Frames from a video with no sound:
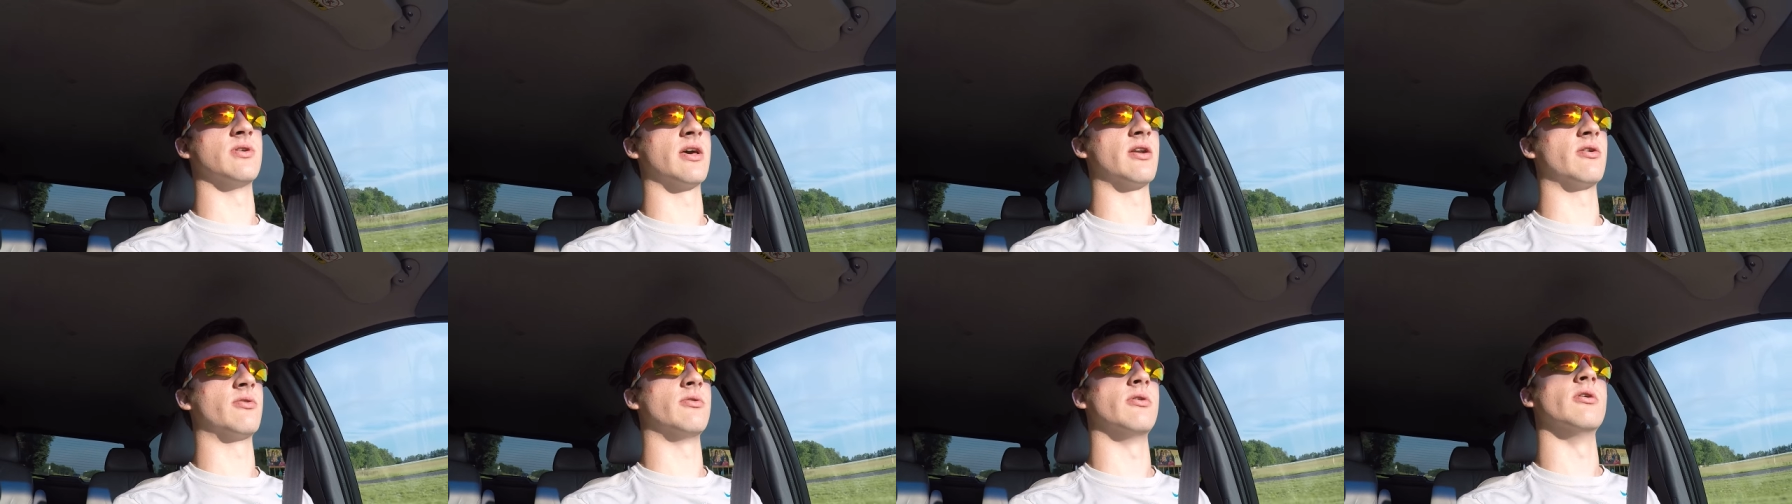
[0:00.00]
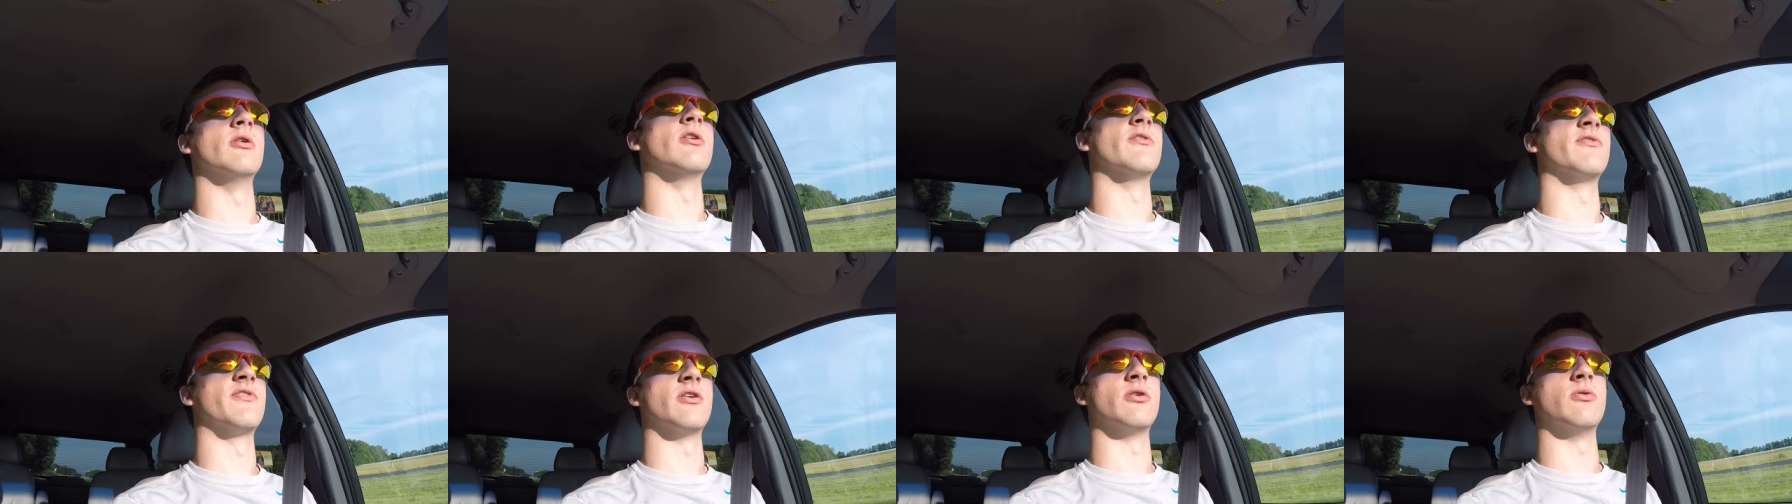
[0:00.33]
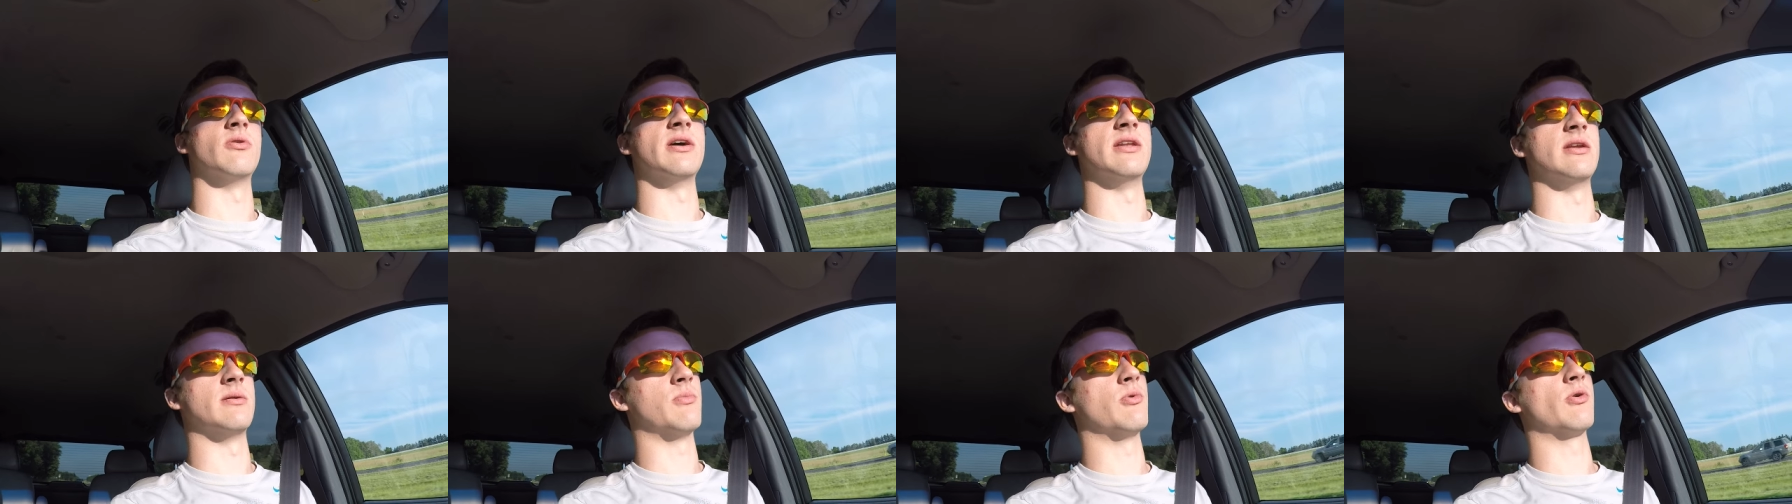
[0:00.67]
I don't know if I'll
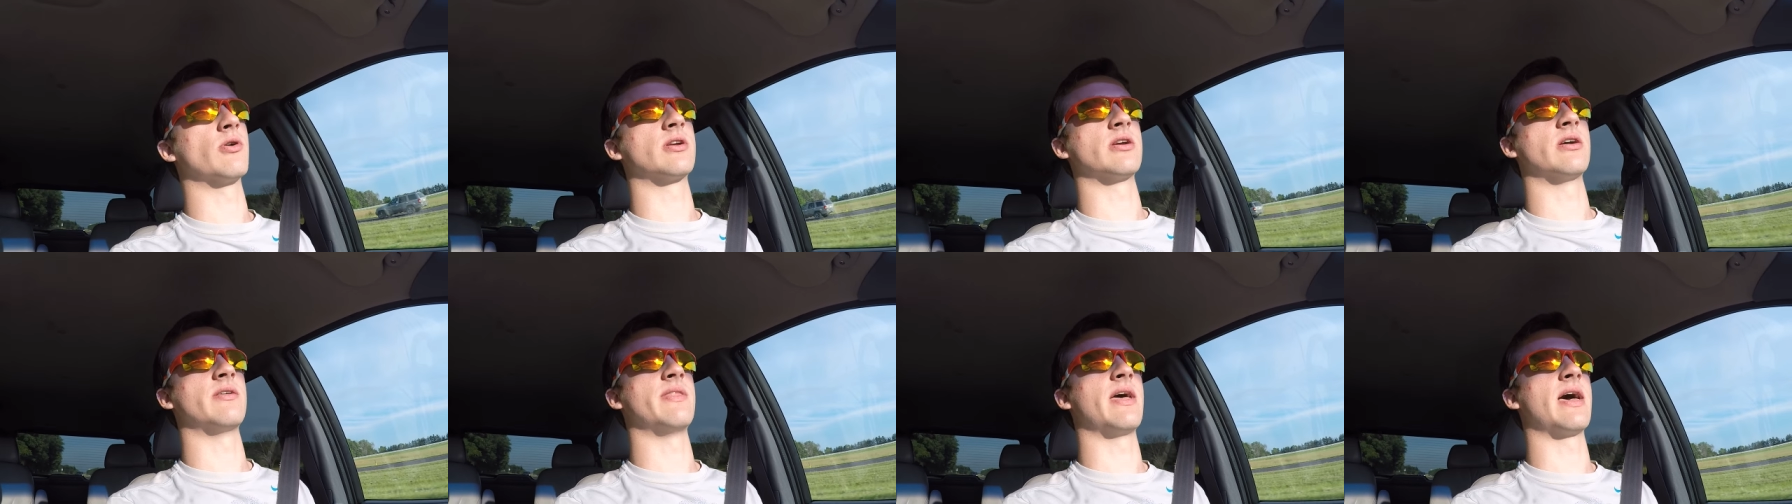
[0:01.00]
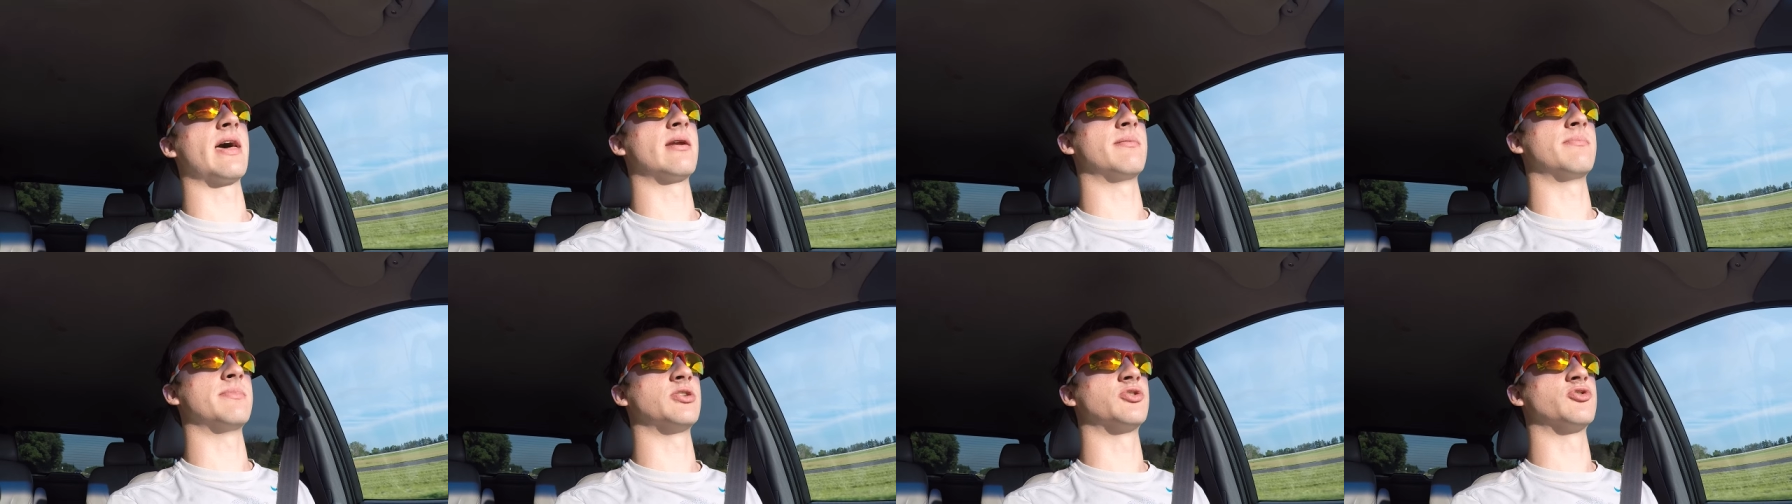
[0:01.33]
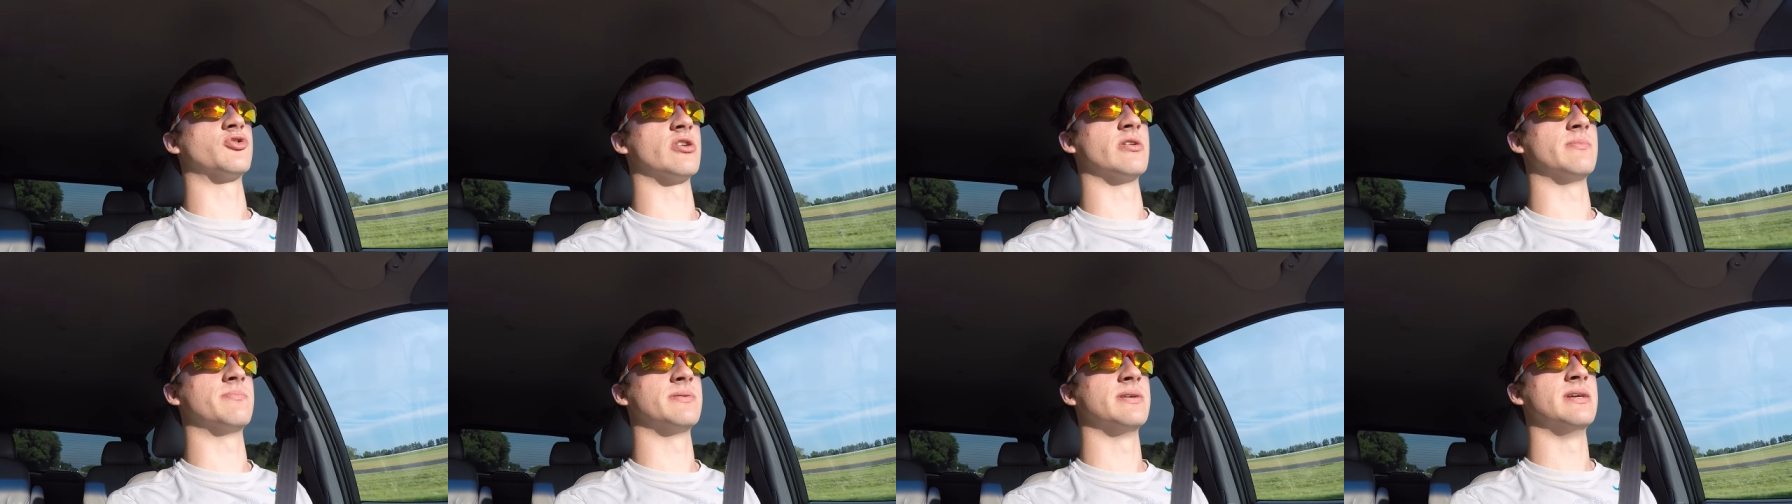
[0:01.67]
end up working on that on my
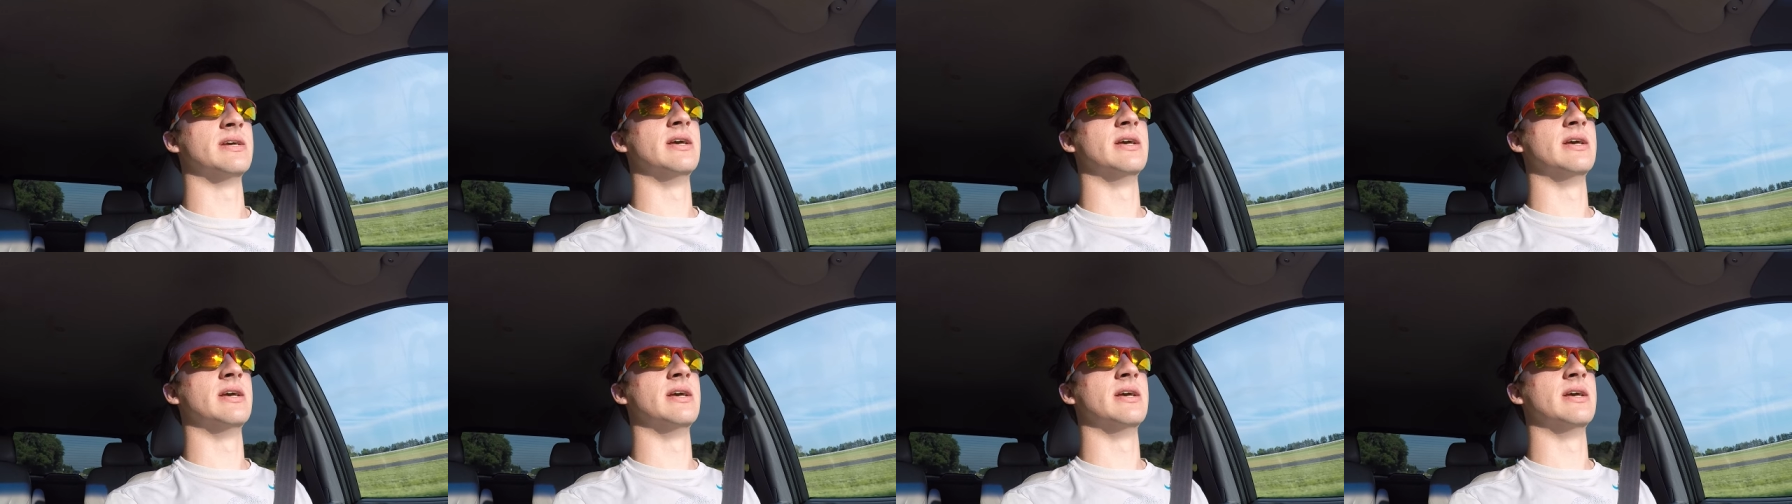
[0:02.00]
trip